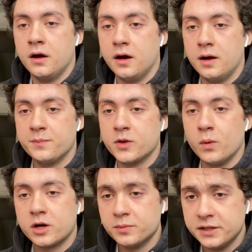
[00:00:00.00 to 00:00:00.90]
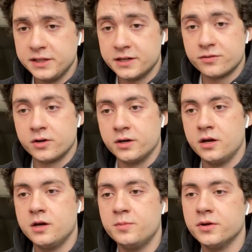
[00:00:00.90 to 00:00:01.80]
While completely different,
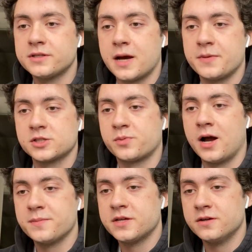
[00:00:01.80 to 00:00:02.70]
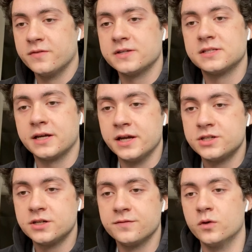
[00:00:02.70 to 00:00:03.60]
both topics prompt an
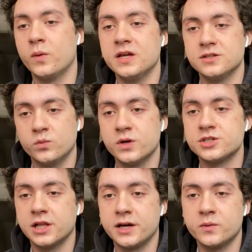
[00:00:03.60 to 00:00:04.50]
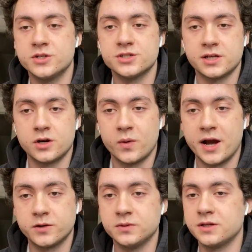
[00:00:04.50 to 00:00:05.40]
investigation of the ways in which languages
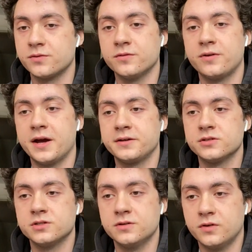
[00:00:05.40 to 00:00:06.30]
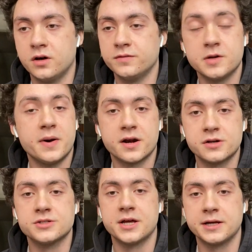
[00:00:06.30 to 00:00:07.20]
interact with different factors and evolve in a
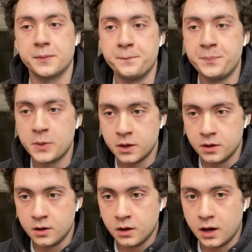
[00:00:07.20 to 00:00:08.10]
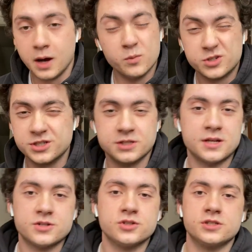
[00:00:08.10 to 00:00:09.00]
modern setting, which is
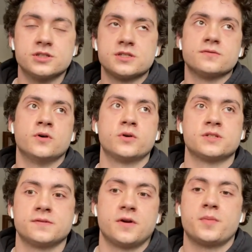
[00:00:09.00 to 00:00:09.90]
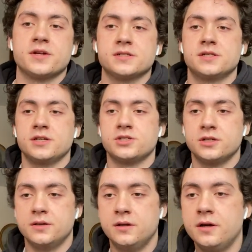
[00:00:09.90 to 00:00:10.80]
essentially just the focus of our
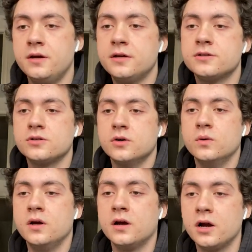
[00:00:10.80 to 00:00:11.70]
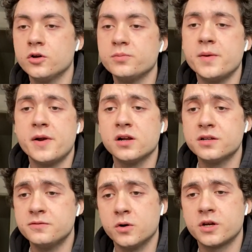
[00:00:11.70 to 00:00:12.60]
presentation. So our group primarily
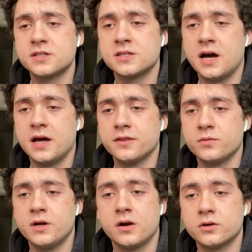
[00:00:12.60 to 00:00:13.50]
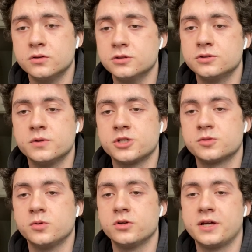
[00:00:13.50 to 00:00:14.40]
focused on 3 articles which
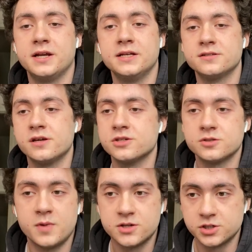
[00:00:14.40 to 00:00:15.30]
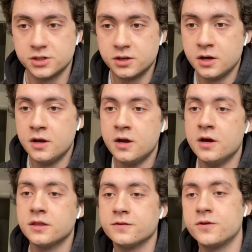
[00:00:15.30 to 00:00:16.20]
explore the ideas I just mentioned.
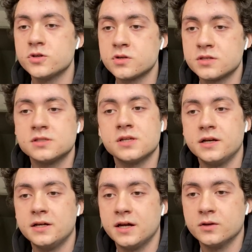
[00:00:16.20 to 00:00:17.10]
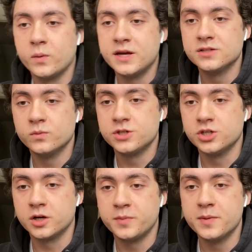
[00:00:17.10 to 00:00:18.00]
The first was a study on the ways in which
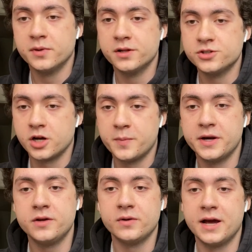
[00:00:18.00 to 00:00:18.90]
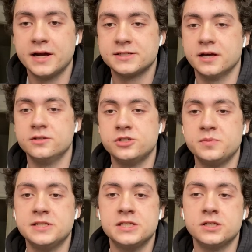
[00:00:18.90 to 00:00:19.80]
young people in Germany react to
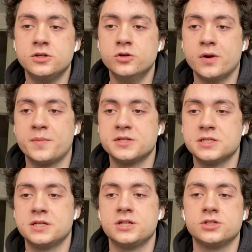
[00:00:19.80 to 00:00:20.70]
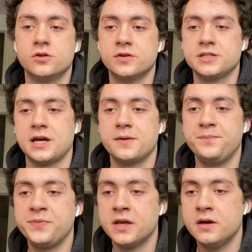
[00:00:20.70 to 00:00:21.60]
LGBTQ representation over time.
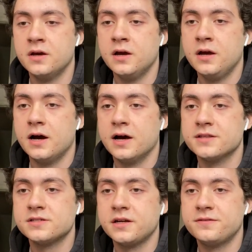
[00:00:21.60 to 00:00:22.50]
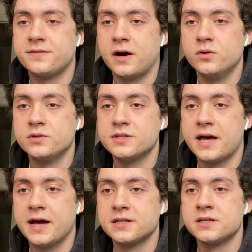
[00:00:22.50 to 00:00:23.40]
The study found
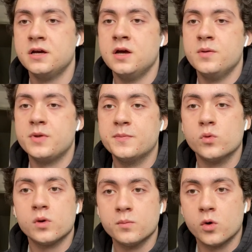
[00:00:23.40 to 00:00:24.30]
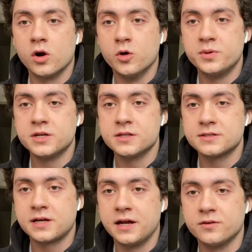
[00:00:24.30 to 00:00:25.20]
that people were more open to this
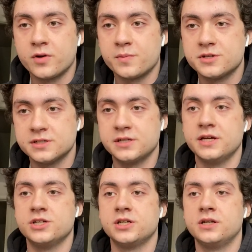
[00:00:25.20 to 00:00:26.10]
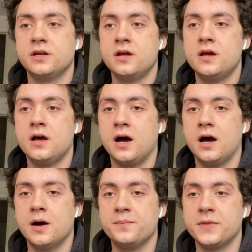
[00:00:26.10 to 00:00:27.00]
kind of representation
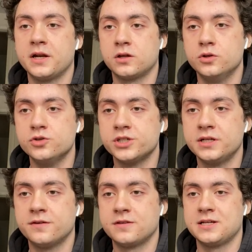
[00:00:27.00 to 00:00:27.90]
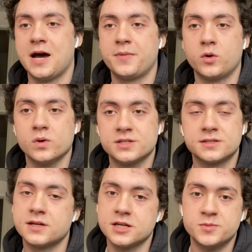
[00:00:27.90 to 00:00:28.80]
and inclusion if the topic was
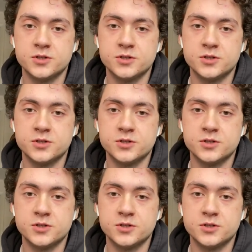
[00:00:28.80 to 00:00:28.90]
discussed